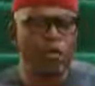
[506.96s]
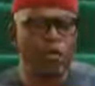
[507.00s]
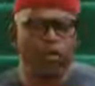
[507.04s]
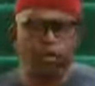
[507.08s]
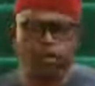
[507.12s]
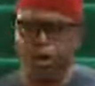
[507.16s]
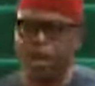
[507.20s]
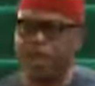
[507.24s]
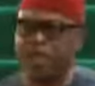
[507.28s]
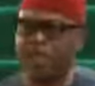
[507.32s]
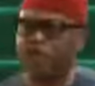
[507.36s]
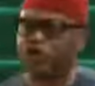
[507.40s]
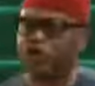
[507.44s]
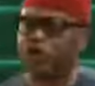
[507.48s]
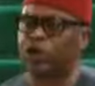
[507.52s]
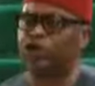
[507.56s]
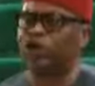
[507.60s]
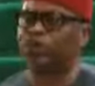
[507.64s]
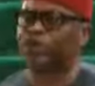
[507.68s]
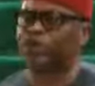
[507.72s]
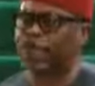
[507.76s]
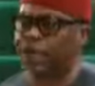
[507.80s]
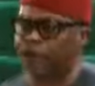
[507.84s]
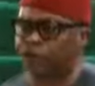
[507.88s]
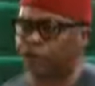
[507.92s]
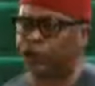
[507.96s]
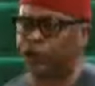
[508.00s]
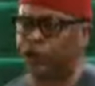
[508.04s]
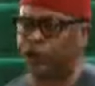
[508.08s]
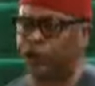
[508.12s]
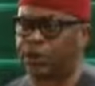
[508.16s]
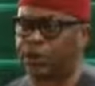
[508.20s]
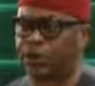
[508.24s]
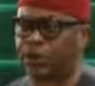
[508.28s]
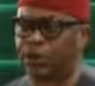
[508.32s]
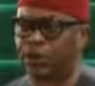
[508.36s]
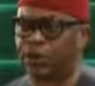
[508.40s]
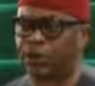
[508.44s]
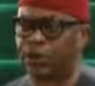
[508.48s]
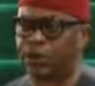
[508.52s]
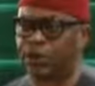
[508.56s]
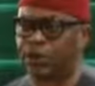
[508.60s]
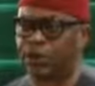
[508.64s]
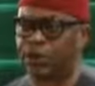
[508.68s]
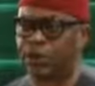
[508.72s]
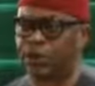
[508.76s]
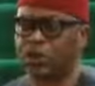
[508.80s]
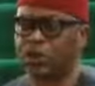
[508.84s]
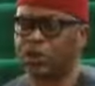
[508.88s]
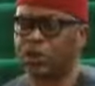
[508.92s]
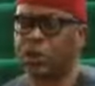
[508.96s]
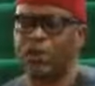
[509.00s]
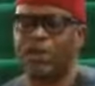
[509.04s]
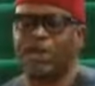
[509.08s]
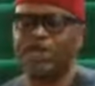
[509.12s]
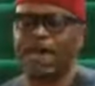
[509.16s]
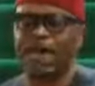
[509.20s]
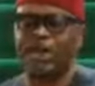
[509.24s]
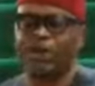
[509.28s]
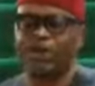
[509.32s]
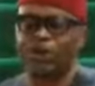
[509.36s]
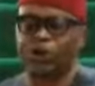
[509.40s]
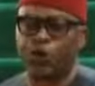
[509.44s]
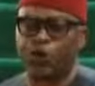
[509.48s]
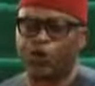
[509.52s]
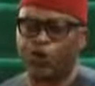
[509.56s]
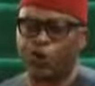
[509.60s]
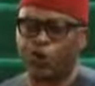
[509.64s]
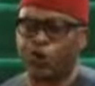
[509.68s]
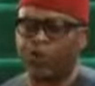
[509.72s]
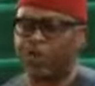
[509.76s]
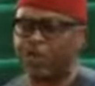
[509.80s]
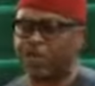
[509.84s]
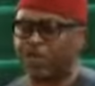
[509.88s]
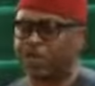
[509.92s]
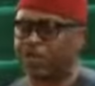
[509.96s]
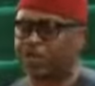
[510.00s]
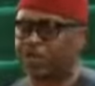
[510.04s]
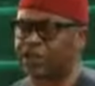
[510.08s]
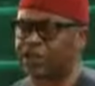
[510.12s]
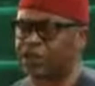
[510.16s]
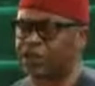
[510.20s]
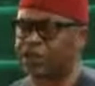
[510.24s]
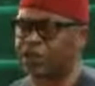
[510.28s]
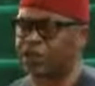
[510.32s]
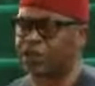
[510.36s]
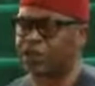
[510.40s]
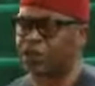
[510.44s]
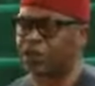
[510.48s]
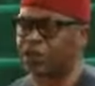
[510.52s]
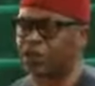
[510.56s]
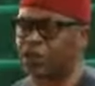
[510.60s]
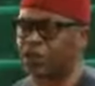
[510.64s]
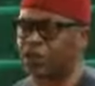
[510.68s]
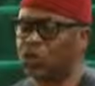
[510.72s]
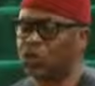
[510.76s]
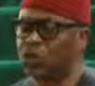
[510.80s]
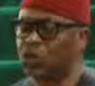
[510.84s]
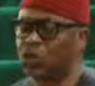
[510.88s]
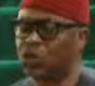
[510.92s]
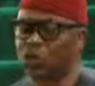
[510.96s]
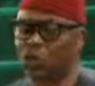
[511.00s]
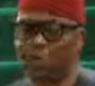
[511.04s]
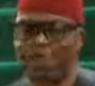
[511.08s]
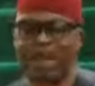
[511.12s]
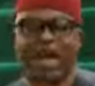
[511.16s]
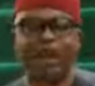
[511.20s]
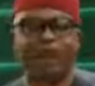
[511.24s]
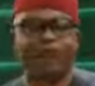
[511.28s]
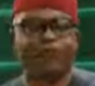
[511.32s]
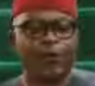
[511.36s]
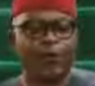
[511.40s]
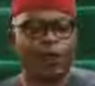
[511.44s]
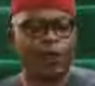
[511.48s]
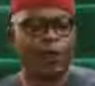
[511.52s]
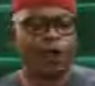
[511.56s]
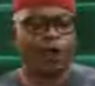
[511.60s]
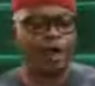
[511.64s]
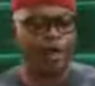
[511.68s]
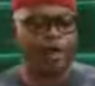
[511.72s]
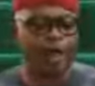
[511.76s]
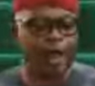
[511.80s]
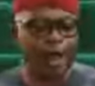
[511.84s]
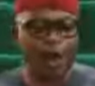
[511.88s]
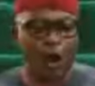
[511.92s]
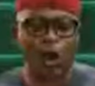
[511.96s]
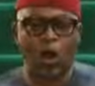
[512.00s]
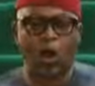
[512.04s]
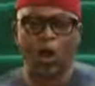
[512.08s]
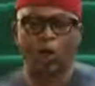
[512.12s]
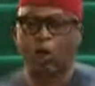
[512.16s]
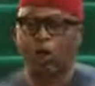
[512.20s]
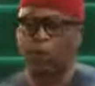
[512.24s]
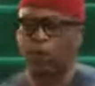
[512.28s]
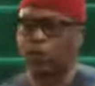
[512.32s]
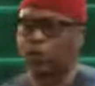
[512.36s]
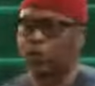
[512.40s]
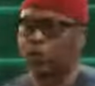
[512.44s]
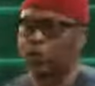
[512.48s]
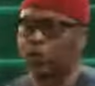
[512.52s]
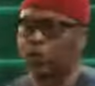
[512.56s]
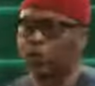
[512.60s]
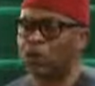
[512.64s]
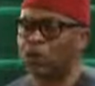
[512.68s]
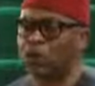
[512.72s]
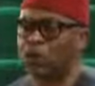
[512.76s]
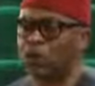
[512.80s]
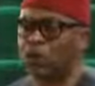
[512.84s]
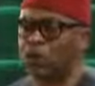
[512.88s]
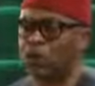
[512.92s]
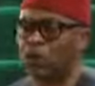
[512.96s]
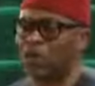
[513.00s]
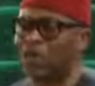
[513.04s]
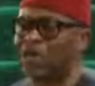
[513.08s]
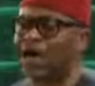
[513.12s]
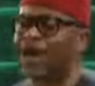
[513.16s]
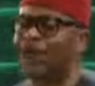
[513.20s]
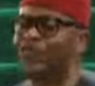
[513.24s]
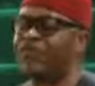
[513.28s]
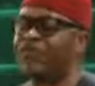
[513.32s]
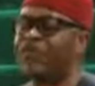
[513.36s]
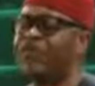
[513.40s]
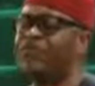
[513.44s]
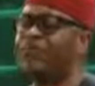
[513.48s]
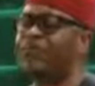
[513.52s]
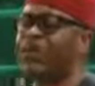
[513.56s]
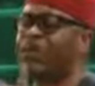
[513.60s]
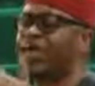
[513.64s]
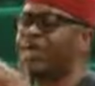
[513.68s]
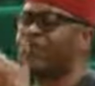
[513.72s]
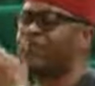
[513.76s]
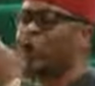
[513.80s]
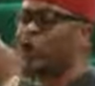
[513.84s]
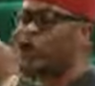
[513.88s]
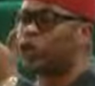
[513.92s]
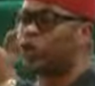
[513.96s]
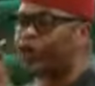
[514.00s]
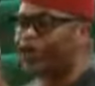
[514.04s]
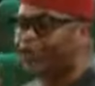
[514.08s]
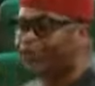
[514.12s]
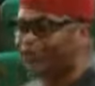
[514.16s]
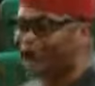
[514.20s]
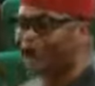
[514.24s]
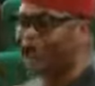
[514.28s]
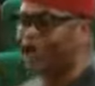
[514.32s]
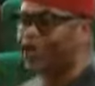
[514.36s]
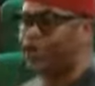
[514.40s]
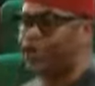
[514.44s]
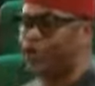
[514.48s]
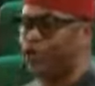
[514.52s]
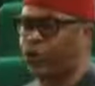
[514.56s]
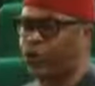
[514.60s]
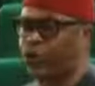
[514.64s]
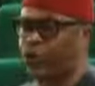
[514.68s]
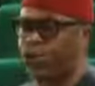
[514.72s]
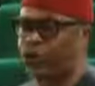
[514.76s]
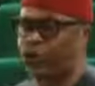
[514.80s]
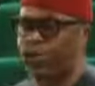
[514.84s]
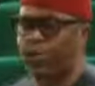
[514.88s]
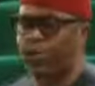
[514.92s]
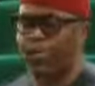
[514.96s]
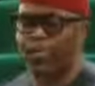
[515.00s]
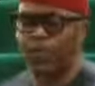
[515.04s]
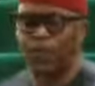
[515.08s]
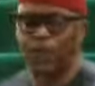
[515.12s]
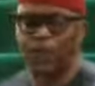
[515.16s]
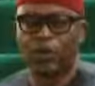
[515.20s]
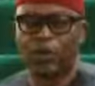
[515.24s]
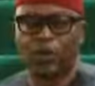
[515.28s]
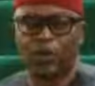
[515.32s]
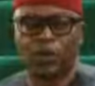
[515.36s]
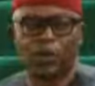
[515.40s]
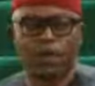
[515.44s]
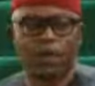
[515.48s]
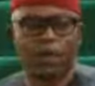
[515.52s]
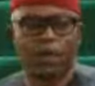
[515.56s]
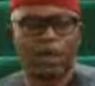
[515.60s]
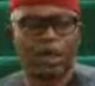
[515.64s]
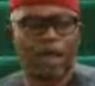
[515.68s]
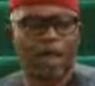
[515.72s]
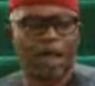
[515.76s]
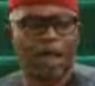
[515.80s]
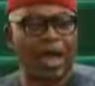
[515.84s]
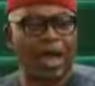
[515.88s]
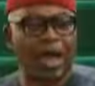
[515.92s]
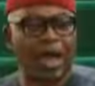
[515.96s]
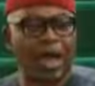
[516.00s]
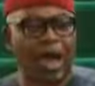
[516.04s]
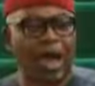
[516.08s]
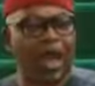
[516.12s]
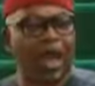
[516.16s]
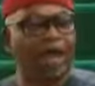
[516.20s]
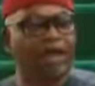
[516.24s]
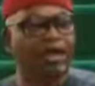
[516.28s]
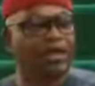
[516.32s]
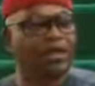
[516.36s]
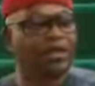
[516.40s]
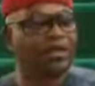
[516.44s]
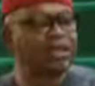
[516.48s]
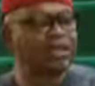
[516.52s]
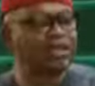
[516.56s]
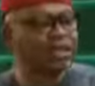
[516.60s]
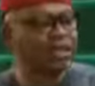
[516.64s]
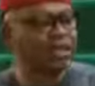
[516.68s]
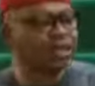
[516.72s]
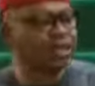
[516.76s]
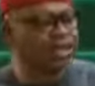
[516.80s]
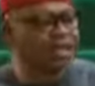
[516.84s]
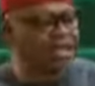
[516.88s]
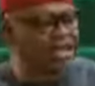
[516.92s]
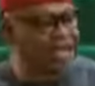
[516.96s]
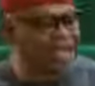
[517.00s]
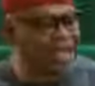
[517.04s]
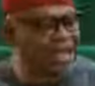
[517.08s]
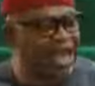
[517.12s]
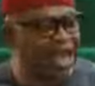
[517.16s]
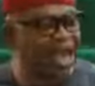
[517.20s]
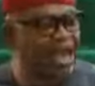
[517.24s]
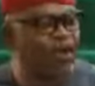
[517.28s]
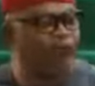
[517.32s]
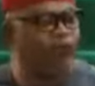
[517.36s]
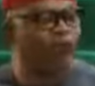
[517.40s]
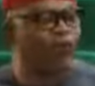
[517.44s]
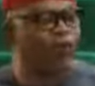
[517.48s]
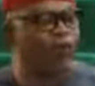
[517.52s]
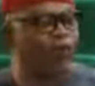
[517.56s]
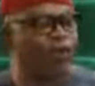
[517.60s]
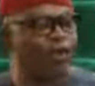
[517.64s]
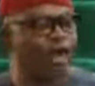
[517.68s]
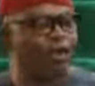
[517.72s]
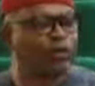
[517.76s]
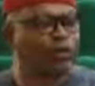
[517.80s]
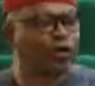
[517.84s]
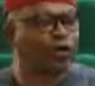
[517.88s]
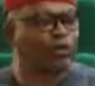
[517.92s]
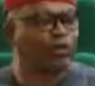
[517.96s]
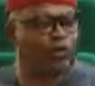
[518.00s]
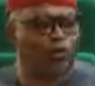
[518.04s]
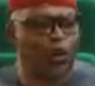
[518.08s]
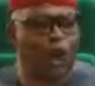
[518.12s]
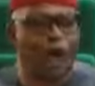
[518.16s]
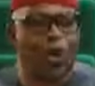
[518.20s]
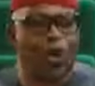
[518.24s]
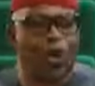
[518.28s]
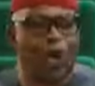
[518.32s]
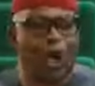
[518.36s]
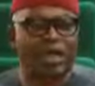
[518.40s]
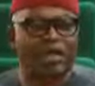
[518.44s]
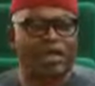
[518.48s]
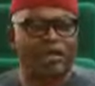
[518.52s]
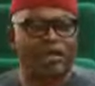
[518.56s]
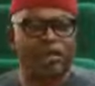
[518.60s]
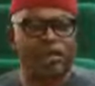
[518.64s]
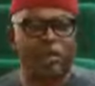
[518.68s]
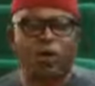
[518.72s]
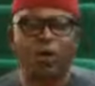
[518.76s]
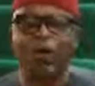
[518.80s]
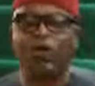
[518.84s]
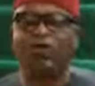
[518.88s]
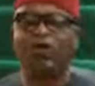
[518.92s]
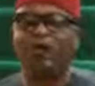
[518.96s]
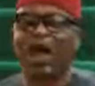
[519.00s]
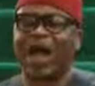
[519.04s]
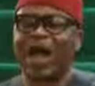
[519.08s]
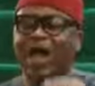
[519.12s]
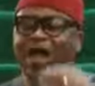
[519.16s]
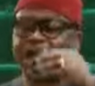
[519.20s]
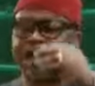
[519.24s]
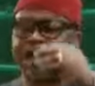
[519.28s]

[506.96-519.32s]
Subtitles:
thrown into detention without due process, without following the law, without even notifying you, and detained for over 24 hours, over